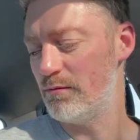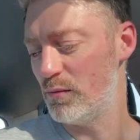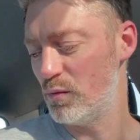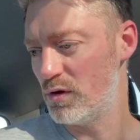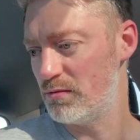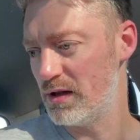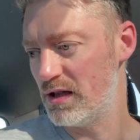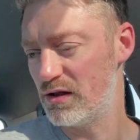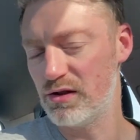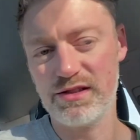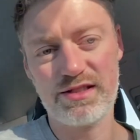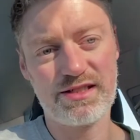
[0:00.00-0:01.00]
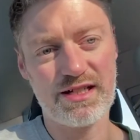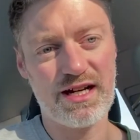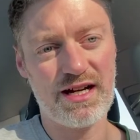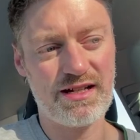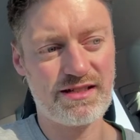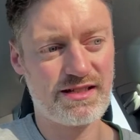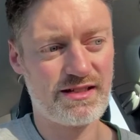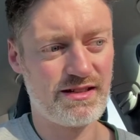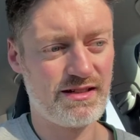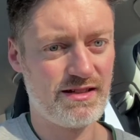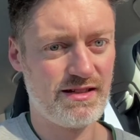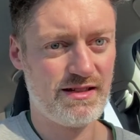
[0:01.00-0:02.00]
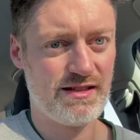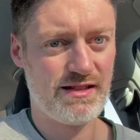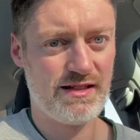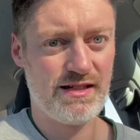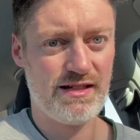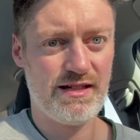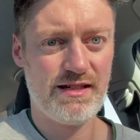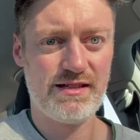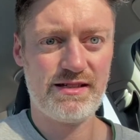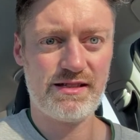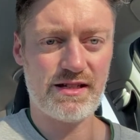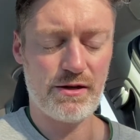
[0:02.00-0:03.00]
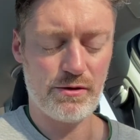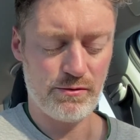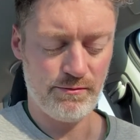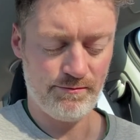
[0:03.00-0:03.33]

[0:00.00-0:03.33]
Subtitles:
would be a good start. So